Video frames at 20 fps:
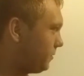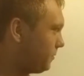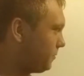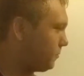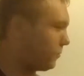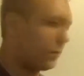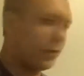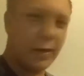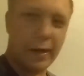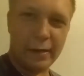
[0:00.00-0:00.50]

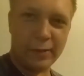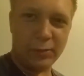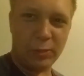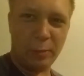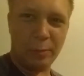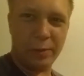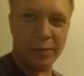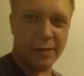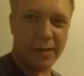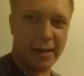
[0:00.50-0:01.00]
wonder how
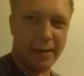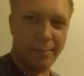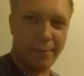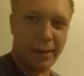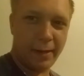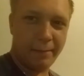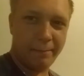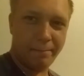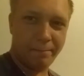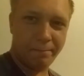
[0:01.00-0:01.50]
Super's gonna
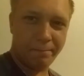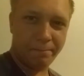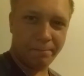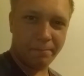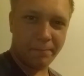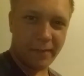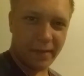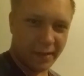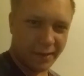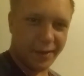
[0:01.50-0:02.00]
be,
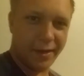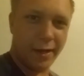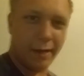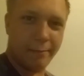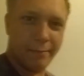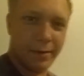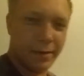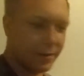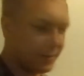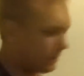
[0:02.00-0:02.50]
and
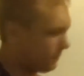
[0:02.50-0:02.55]
dubbed.